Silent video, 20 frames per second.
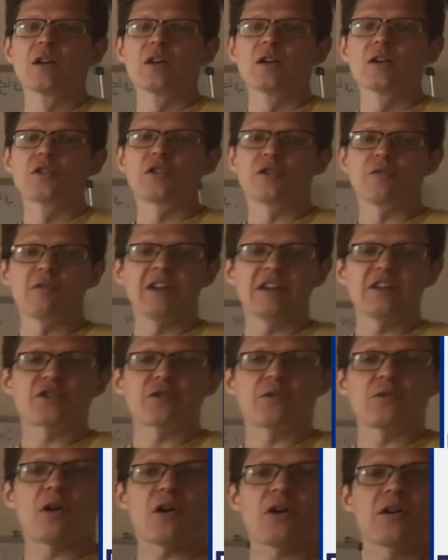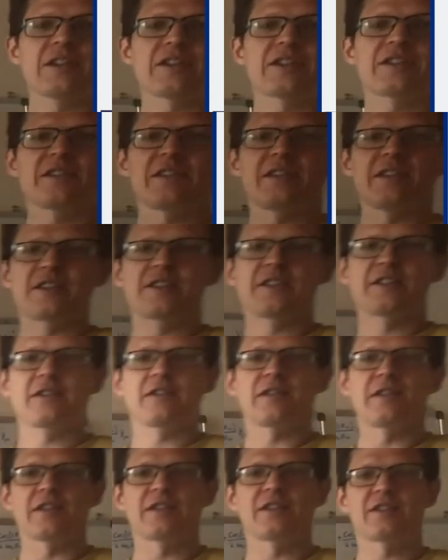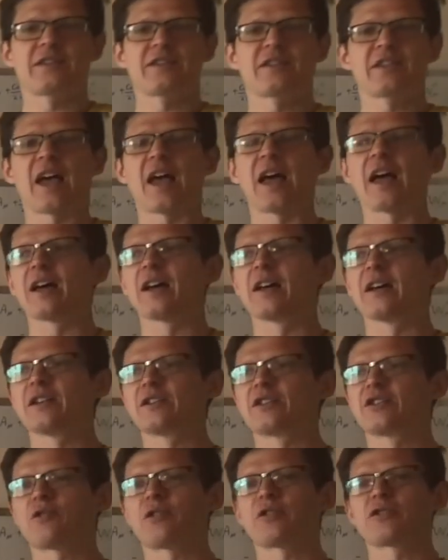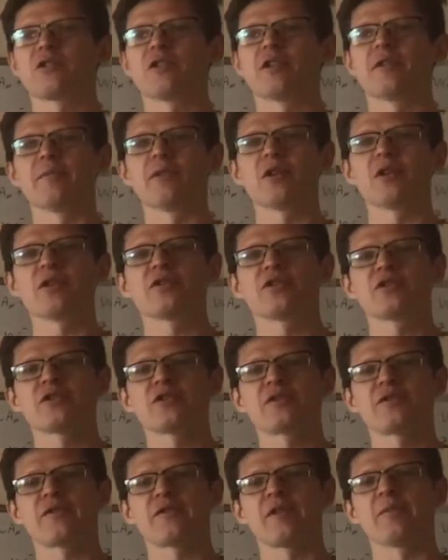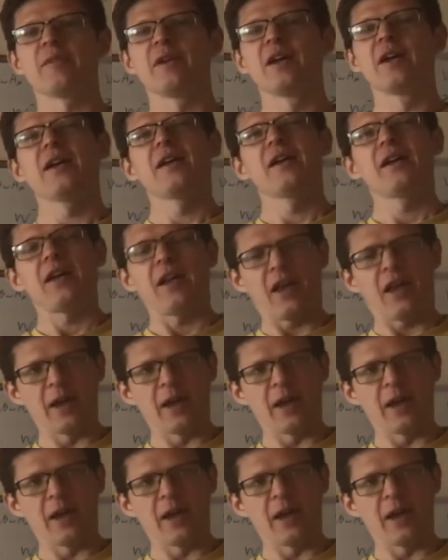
to really show how this structure emerges from a